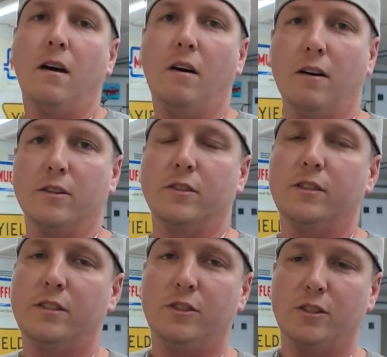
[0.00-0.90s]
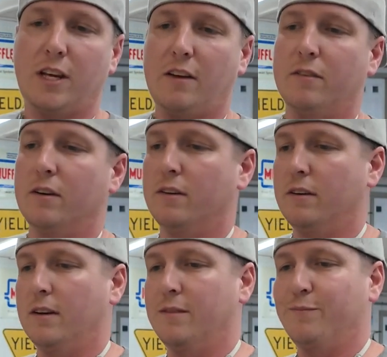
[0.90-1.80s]
All right, so this is just kind of
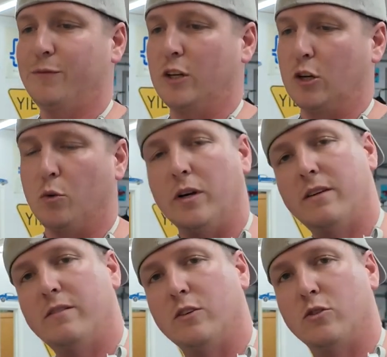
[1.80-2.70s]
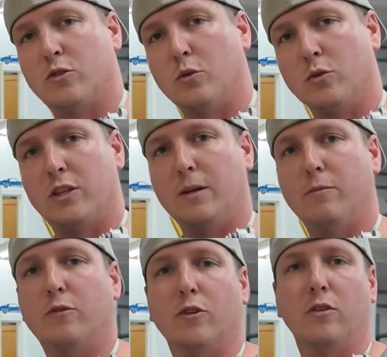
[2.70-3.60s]
a quick little tool
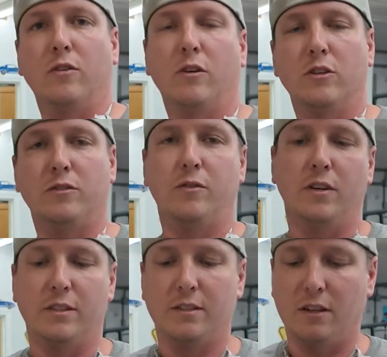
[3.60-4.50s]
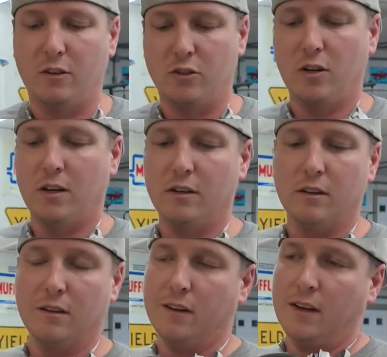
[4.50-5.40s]
tip for those of us that are trying
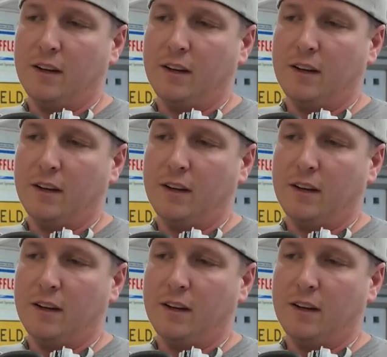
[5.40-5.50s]
to